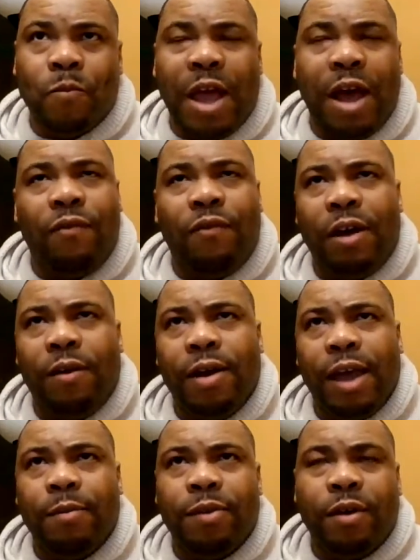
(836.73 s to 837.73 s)
Not a fighter
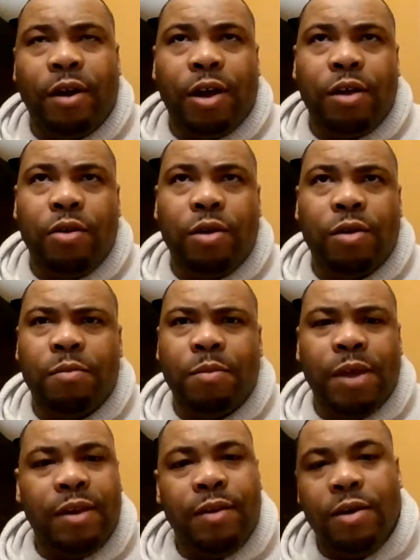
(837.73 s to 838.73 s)
game. Sorry, you
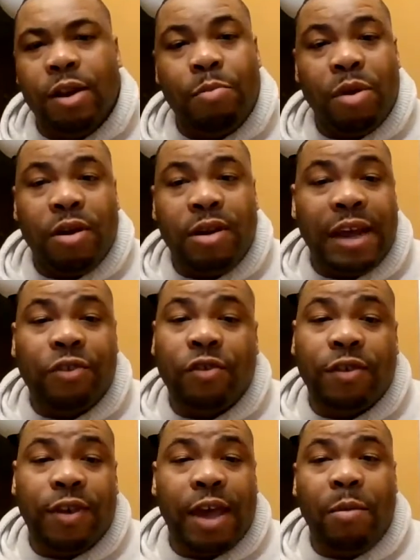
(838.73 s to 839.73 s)
could have put a
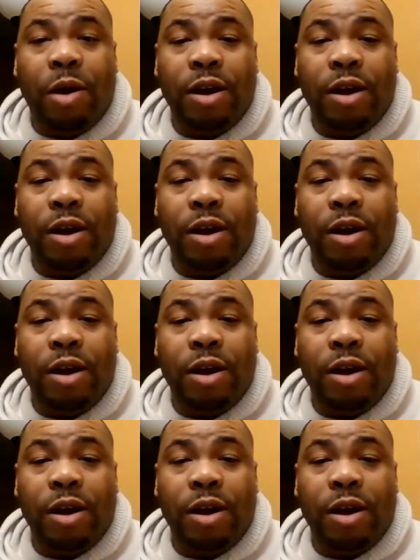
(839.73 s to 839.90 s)
Tetris game